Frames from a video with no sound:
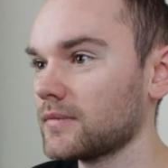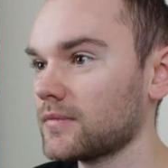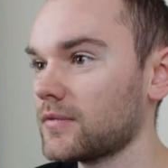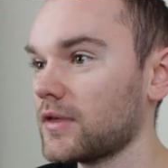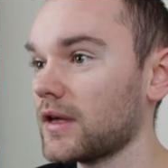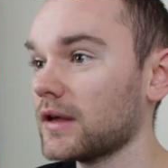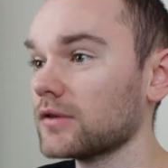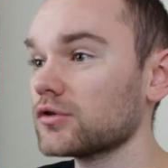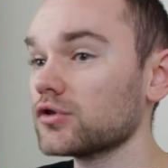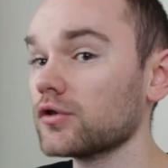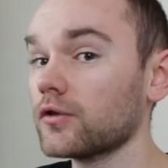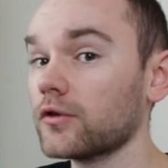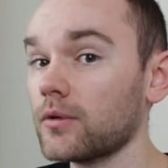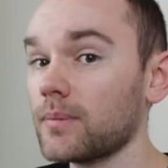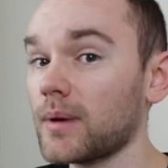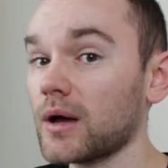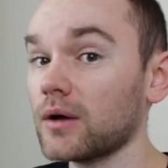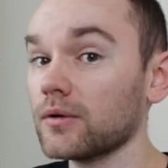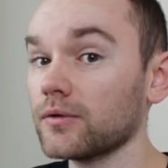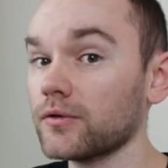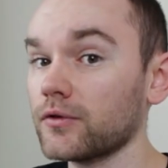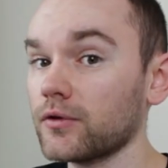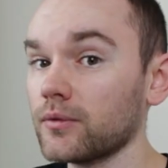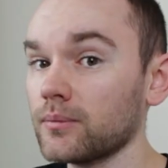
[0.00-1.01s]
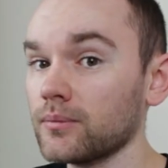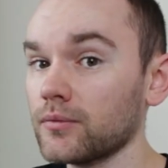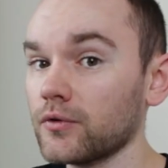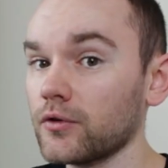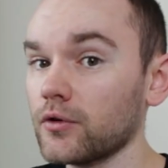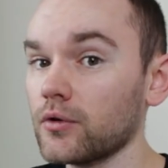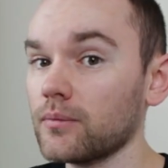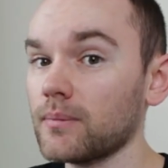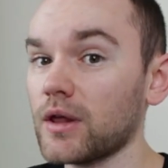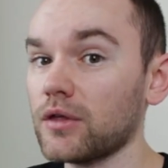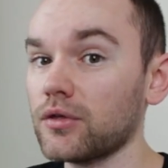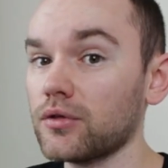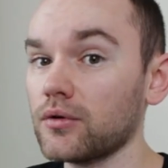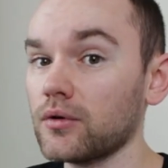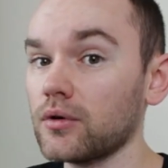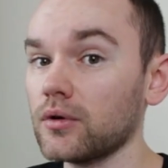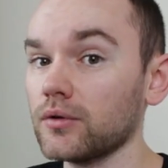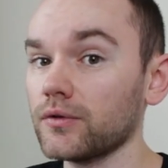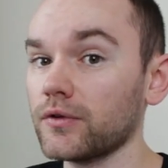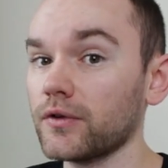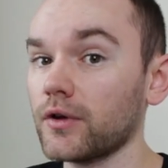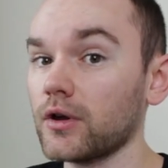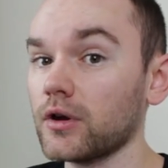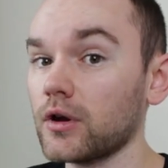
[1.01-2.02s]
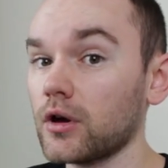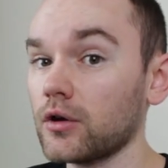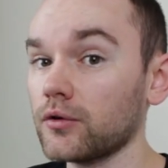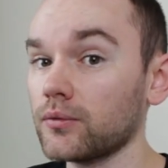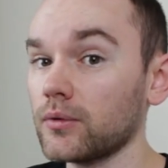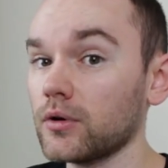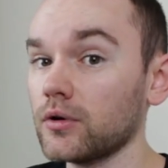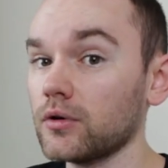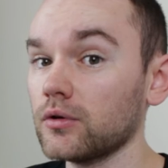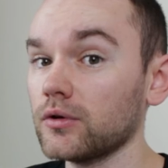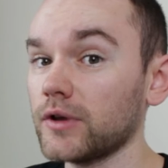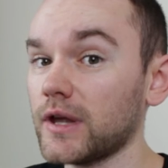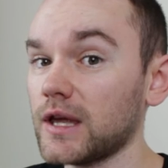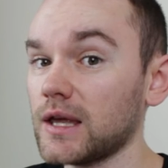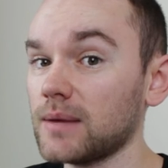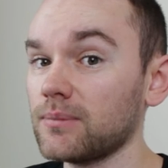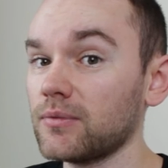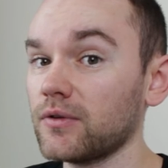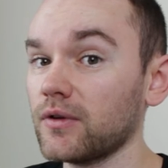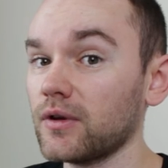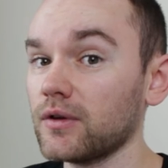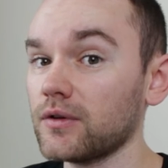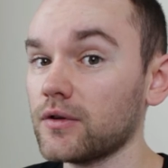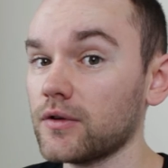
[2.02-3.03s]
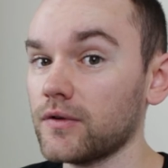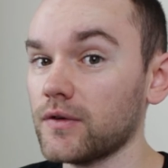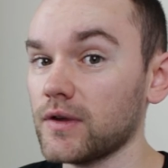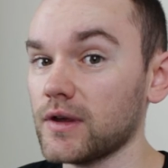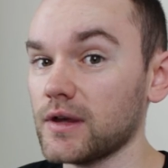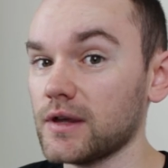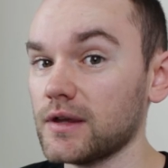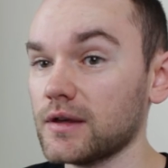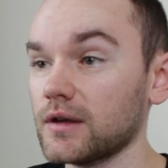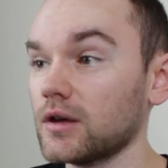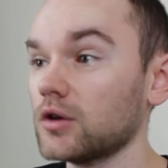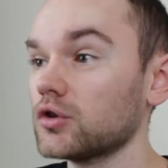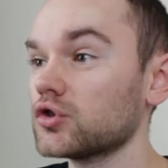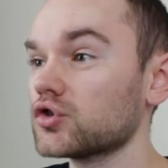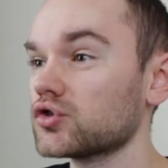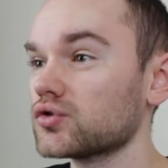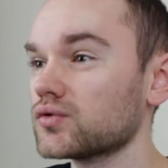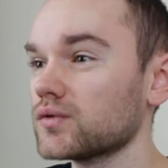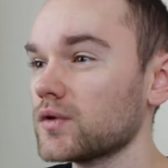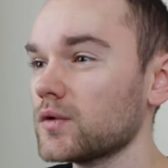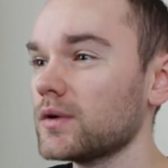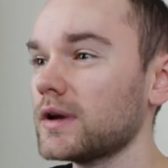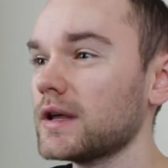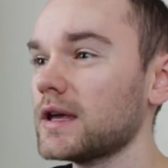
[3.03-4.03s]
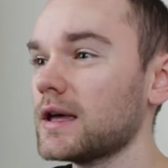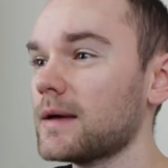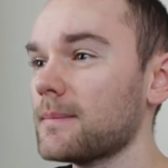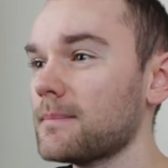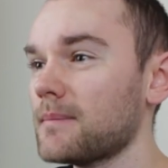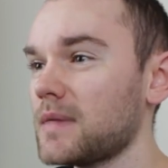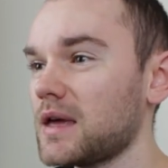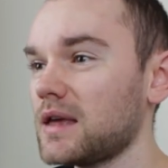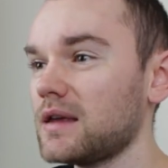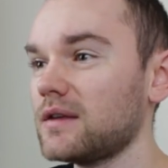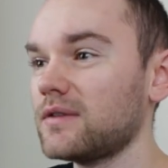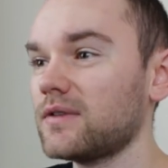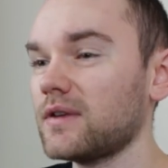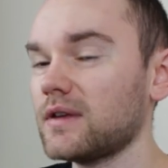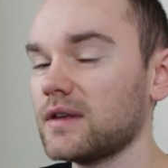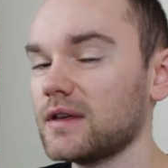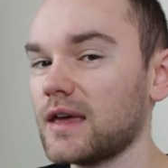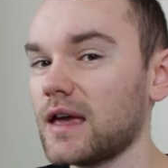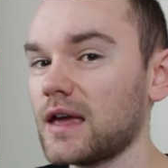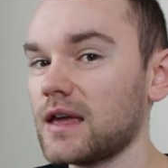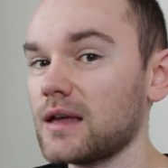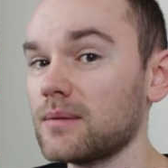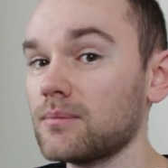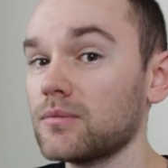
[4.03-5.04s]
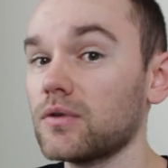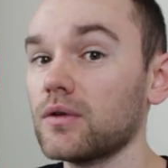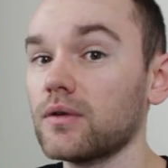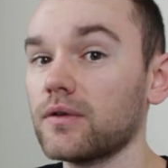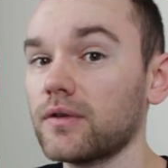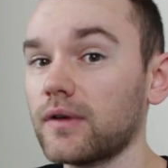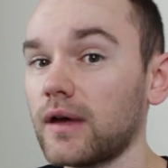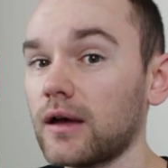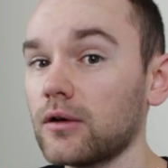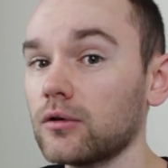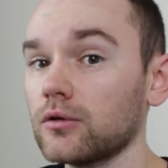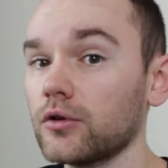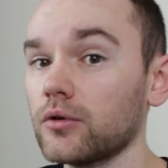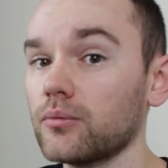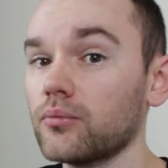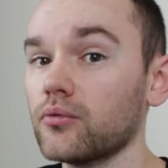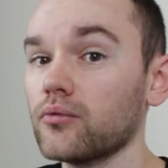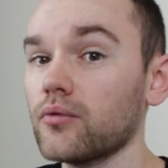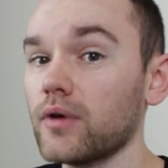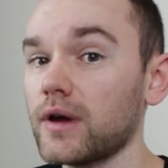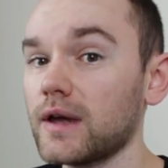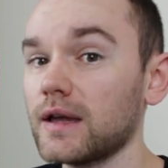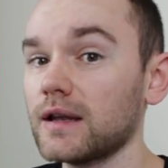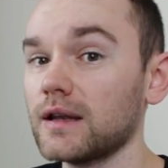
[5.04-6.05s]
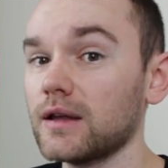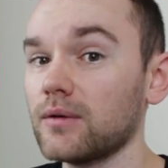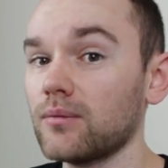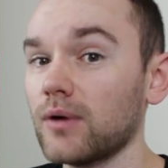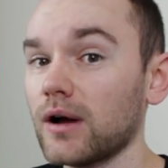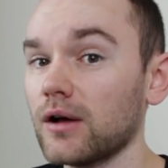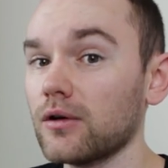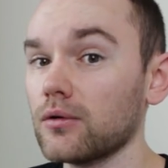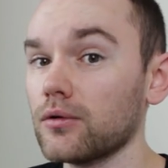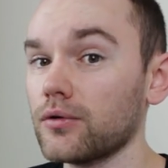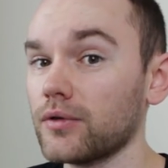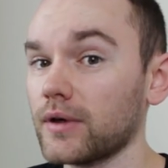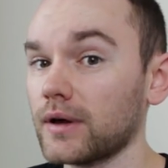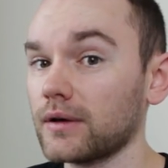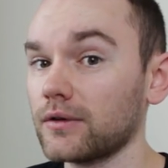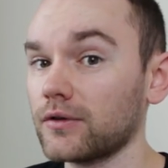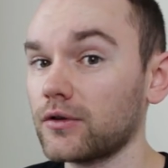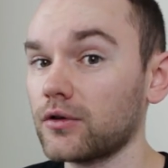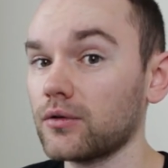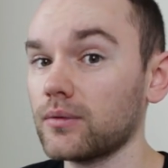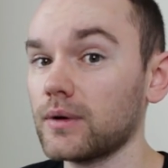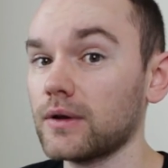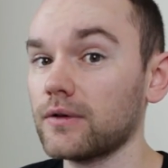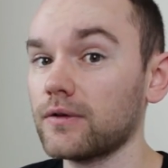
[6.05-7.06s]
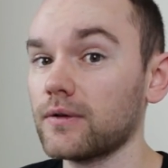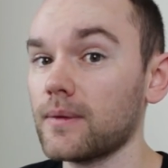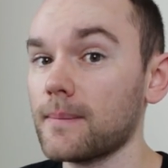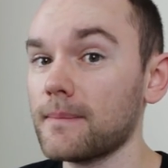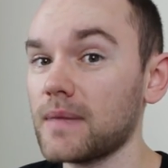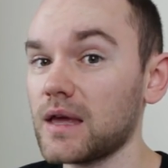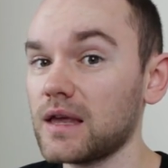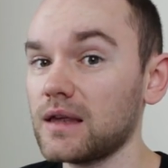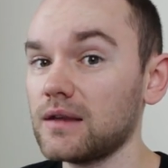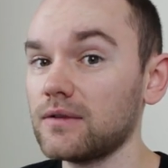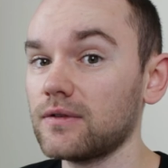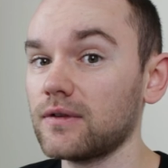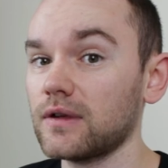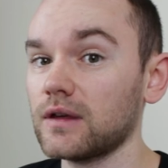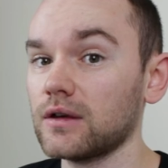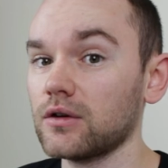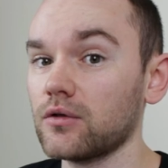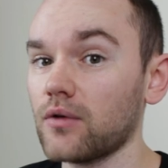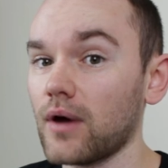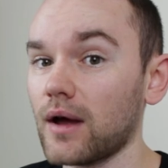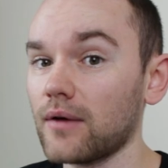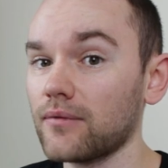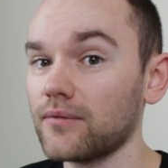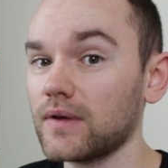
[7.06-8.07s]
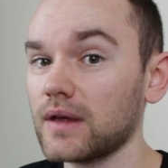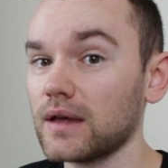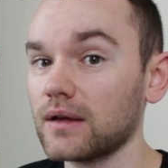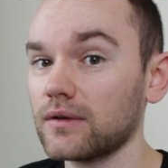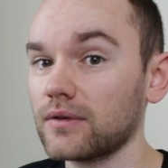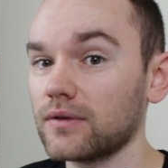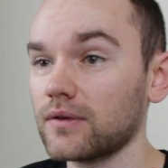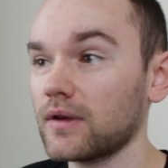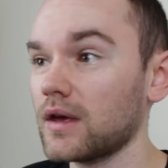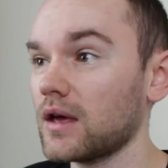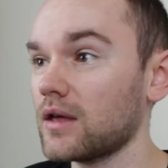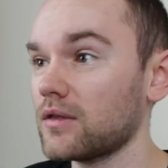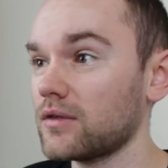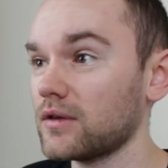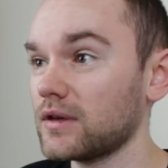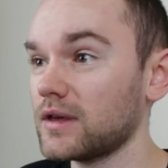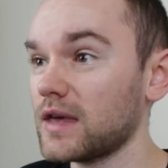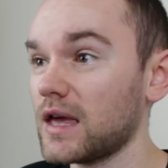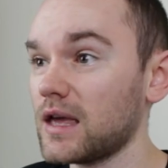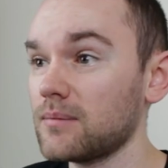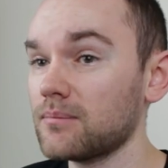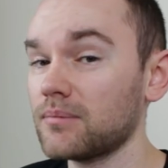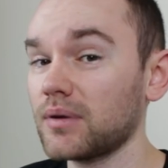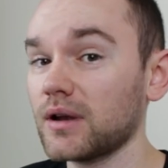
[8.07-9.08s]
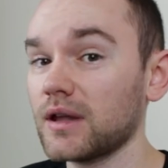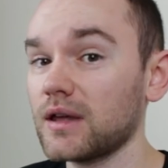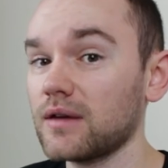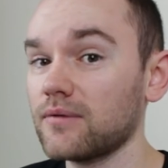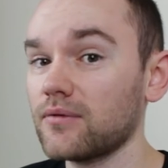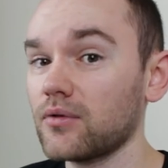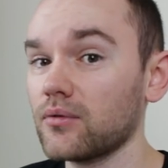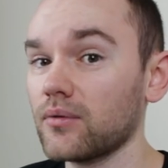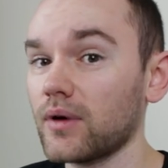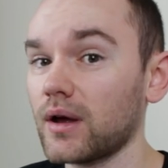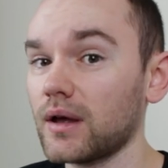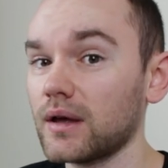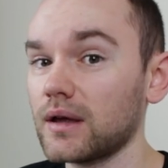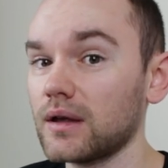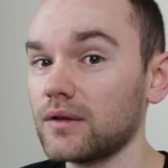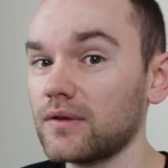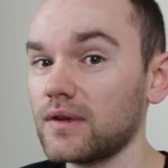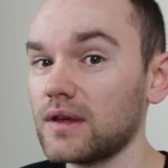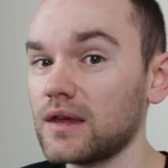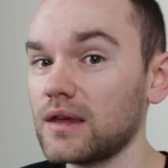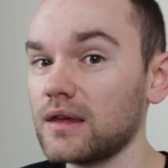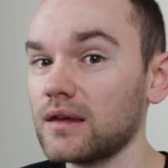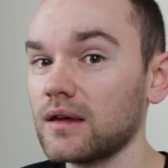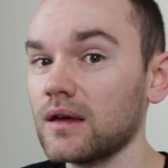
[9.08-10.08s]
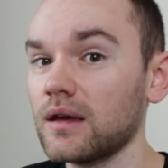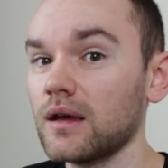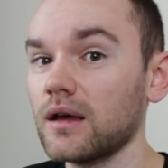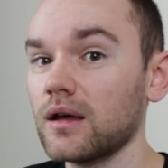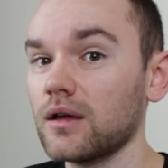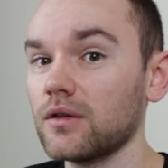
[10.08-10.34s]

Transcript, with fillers: That just about sums up my thoughts on Oddworld Abe's Oddysee, a truly amazing game that's held up really well thanks to its amazing graphics, the gameplay variety,